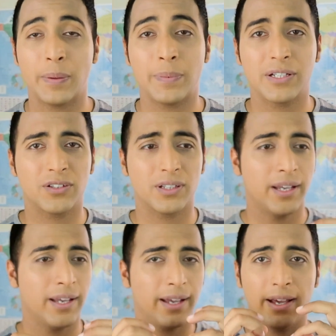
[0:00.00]
Maybe it's
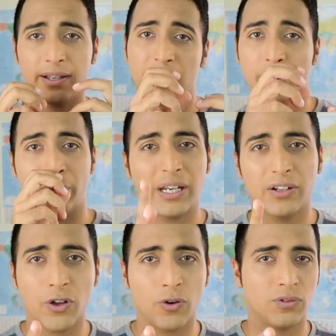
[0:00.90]
their big
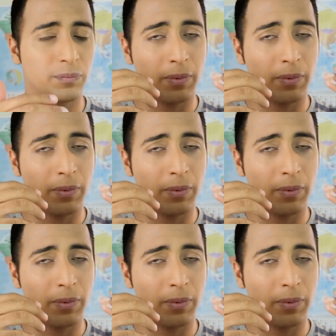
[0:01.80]
nose,